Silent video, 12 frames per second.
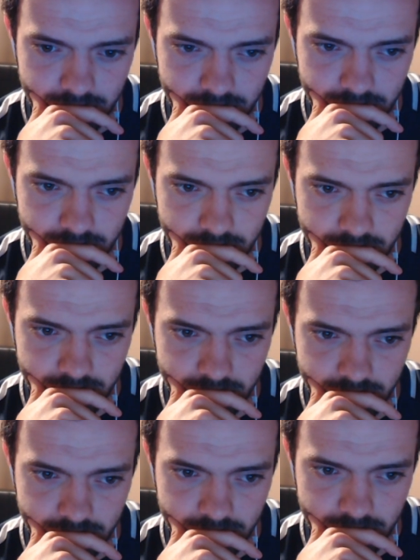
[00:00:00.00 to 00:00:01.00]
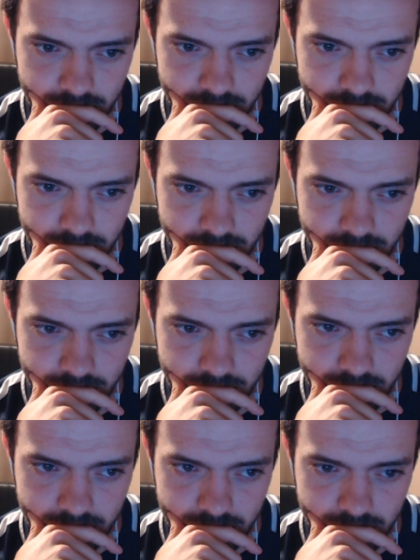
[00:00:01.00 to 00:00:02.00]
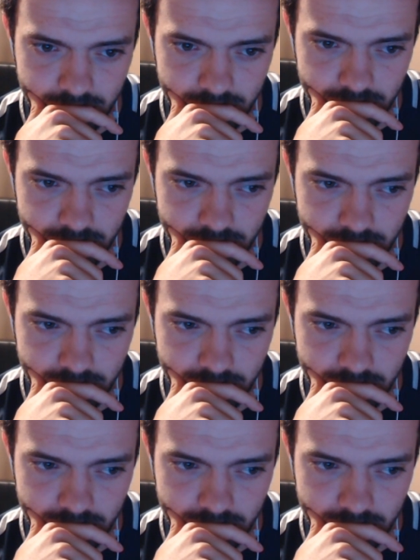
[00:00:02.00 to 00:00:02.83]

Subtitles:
(no one is talking)